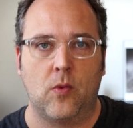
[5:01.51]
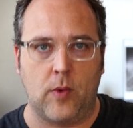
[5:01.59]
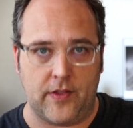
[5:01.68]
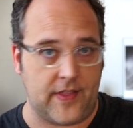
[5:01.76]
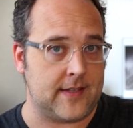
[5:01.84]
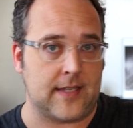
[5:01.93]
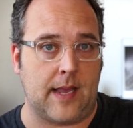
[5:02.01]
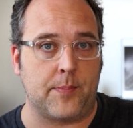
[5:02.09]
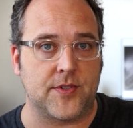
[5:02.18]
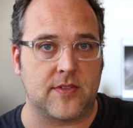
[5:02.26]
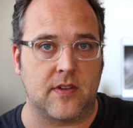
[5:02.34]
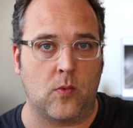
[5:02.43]
with
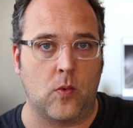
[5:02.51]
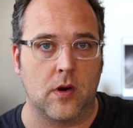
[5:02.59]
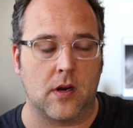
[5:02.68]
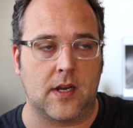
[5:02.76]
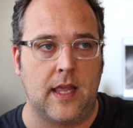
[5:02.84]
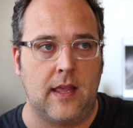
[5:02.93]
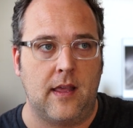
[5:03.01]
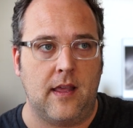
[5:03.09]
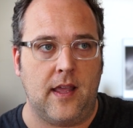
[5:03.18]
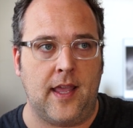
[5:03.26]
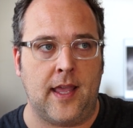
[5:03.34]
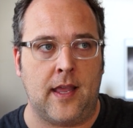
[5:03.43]
examples of their work.
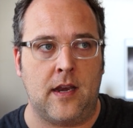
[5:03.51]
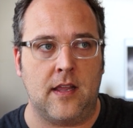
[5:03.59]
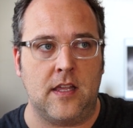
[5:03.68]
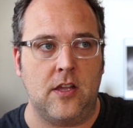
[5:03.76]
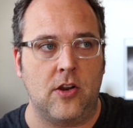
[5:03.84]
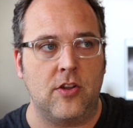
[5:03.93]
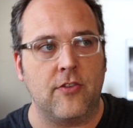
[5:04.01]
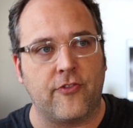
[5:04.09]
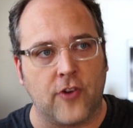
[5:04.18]
And, you know, your